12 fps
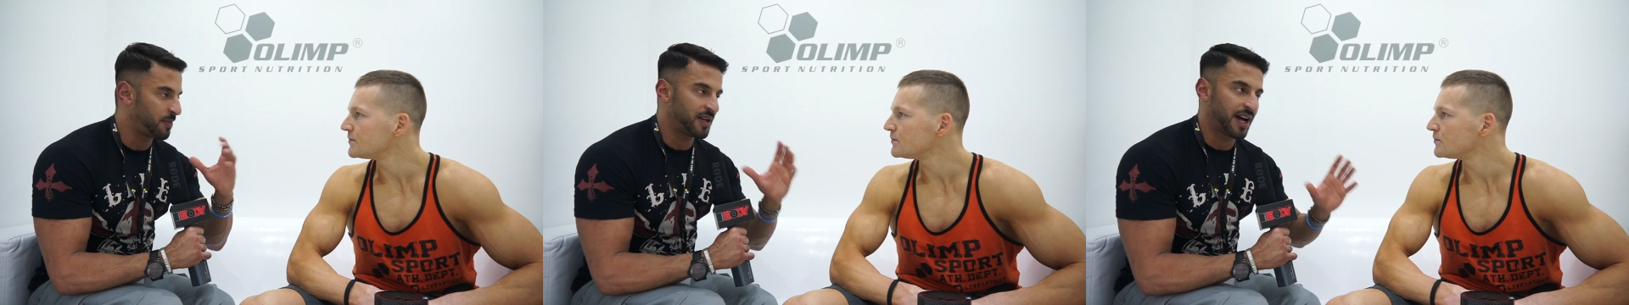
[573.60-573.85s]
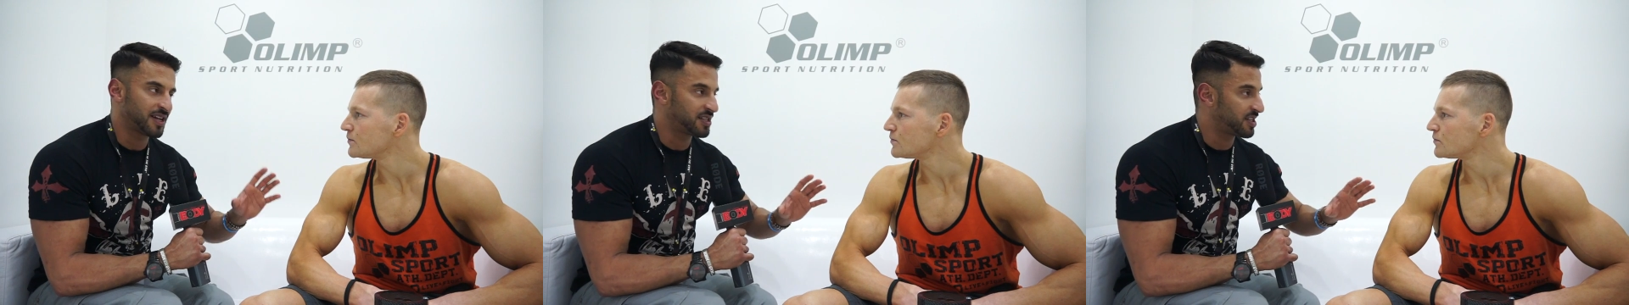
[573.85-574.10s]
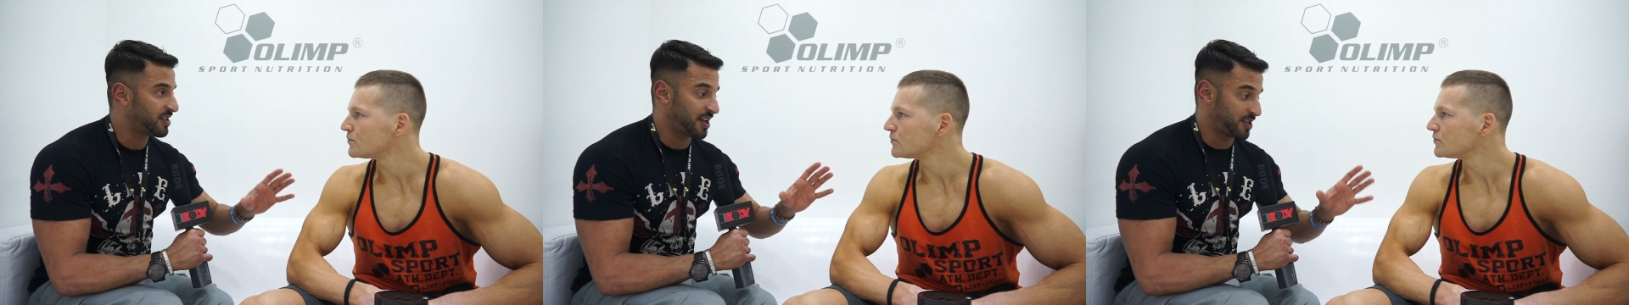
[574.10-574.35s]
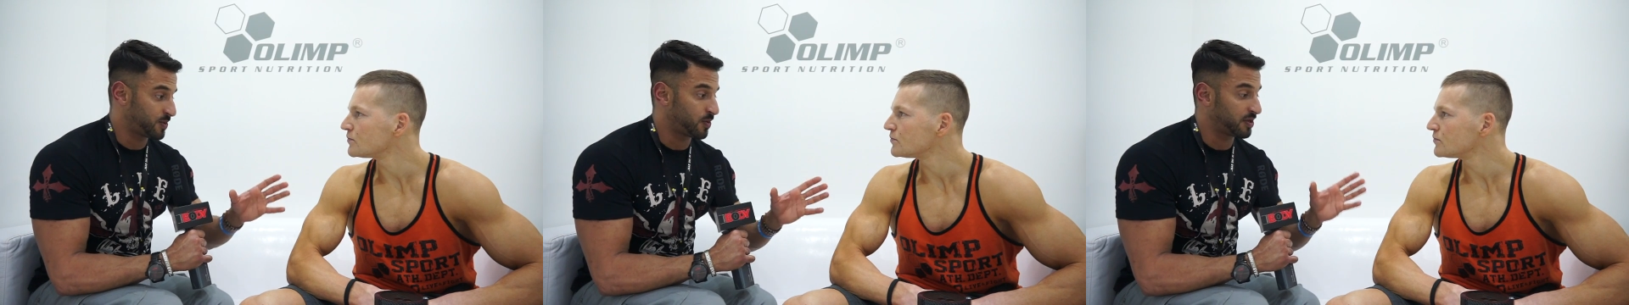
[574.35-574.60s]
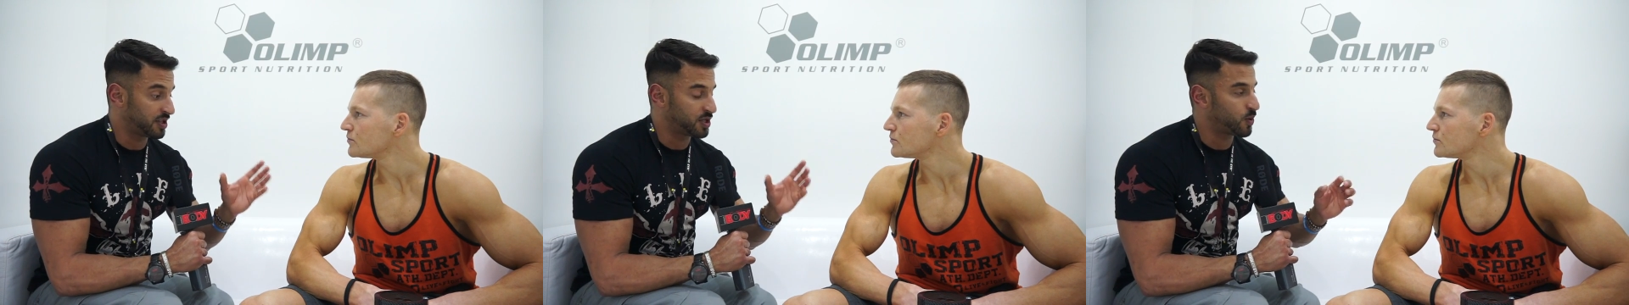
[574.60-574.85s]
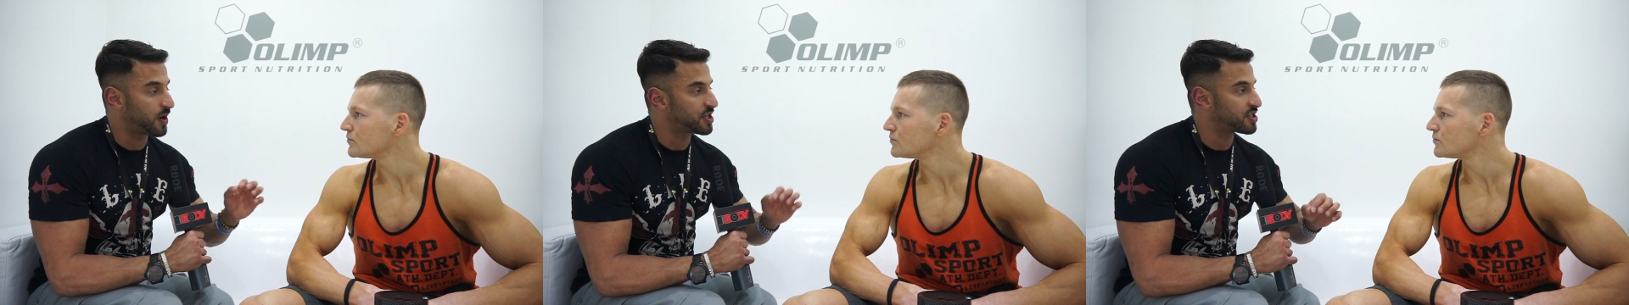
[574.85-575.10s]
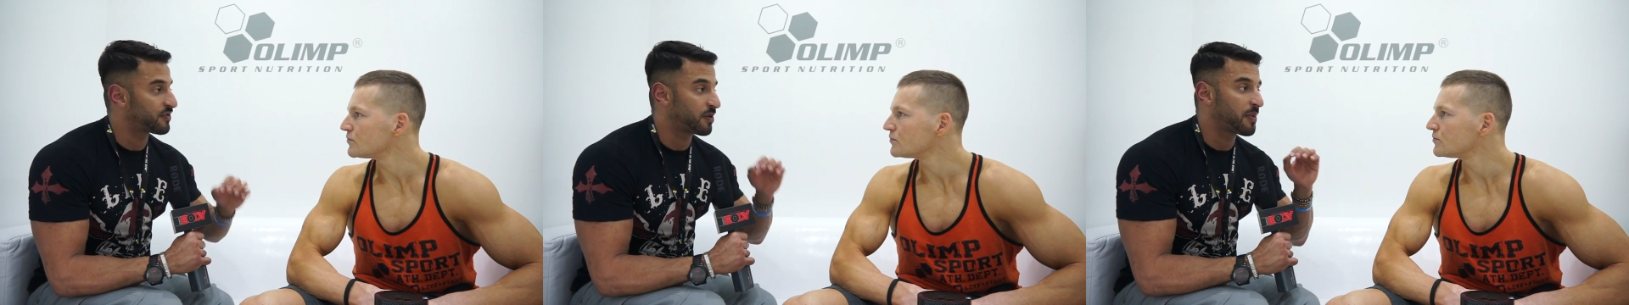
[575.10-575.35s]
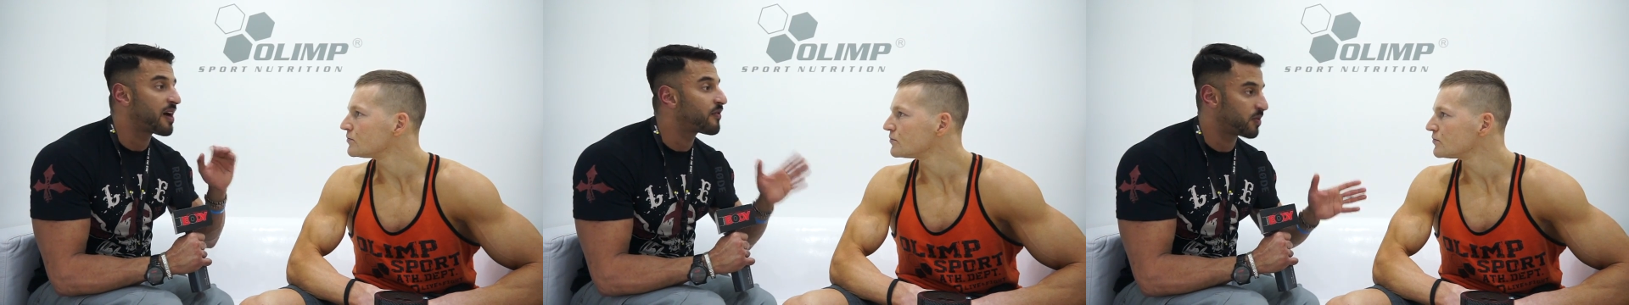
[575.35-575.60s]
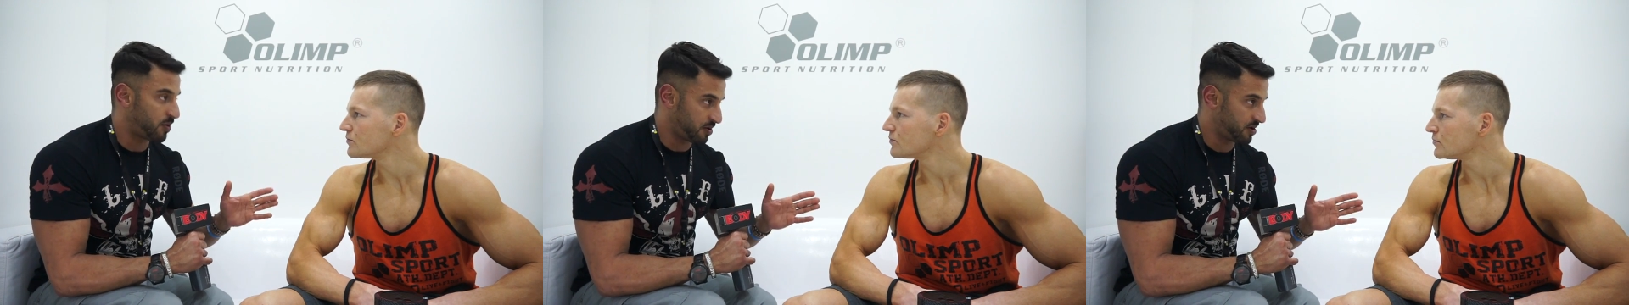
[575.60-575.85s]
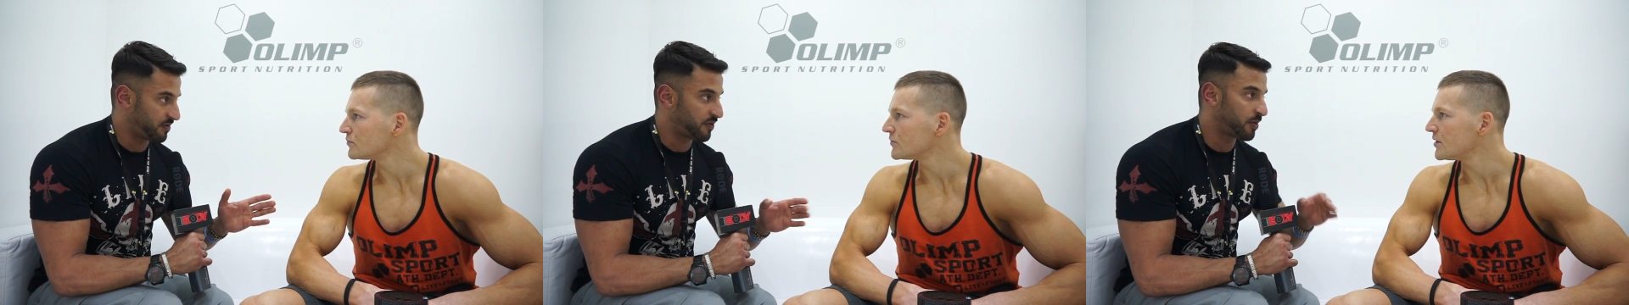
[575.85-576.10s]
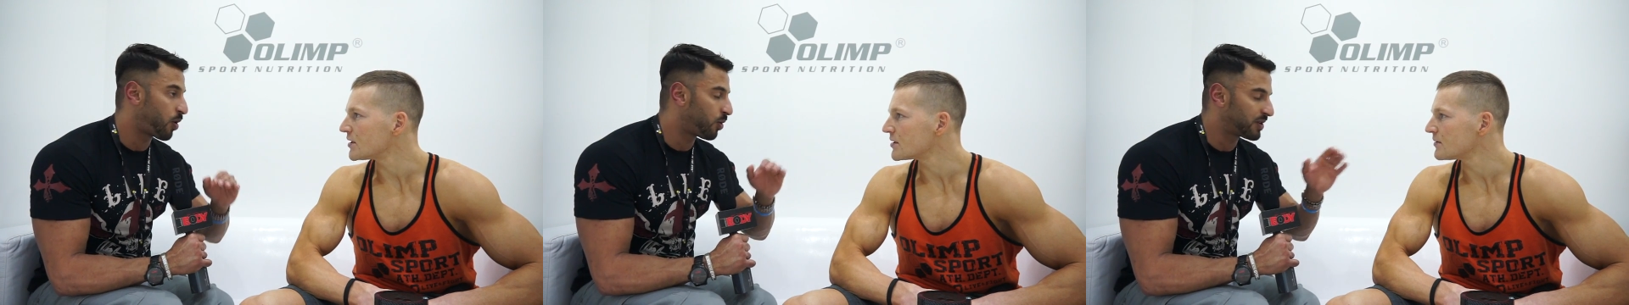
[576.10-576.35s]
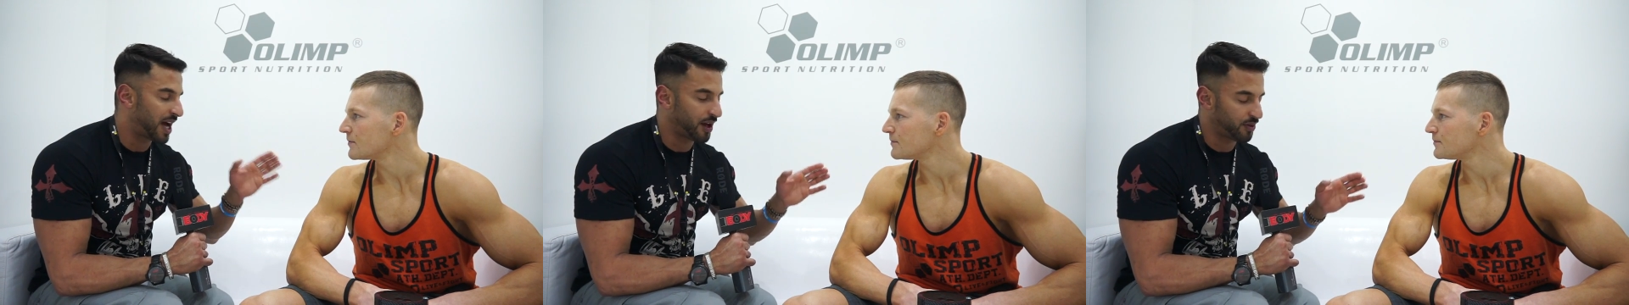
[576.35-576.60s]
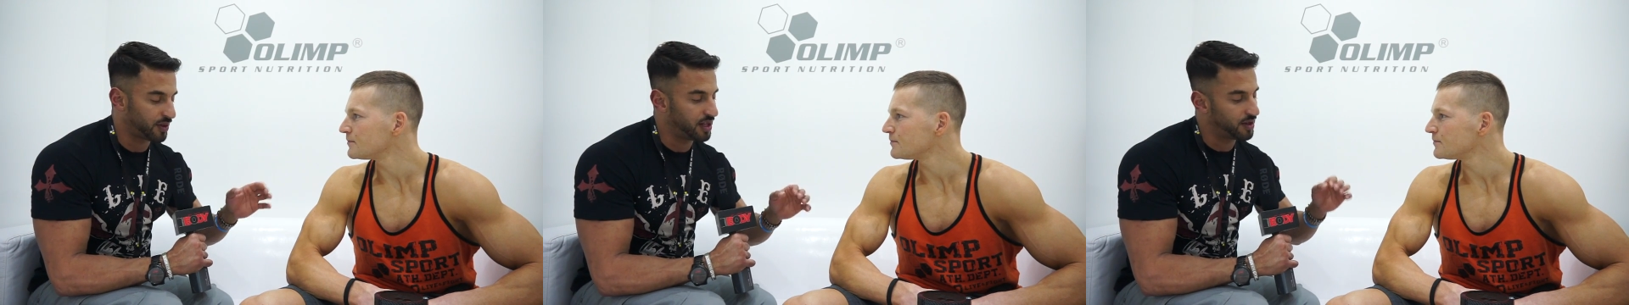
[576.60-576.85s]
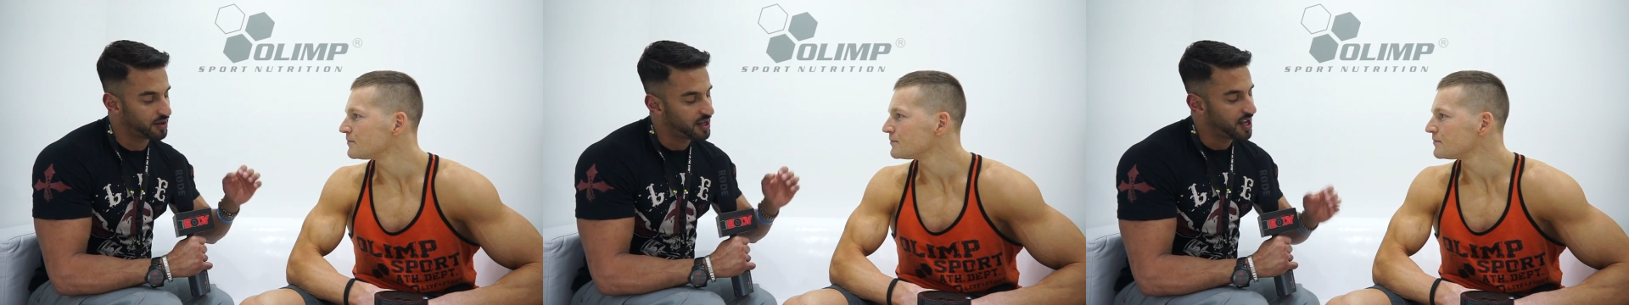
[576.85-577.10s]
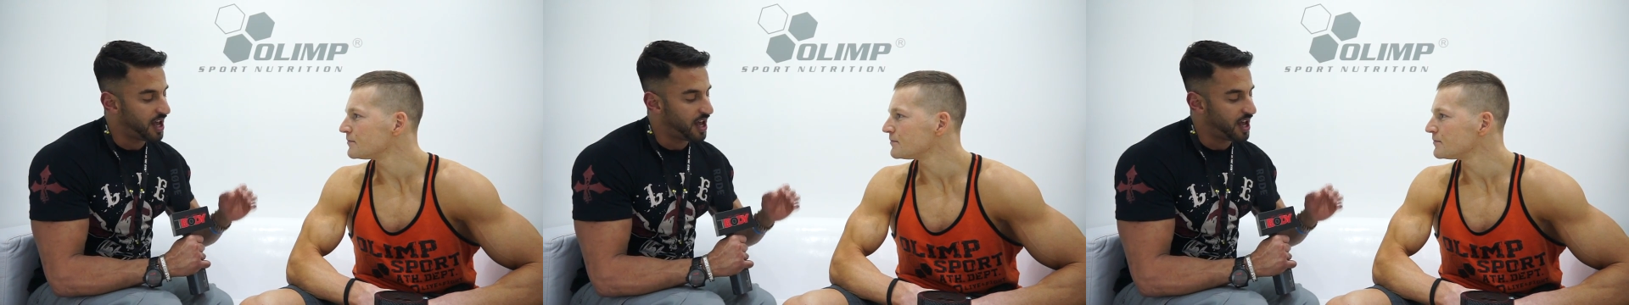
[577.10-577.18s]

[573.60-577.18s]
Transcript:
Speaker 1: i've been asking this this question from everyone from all the athletes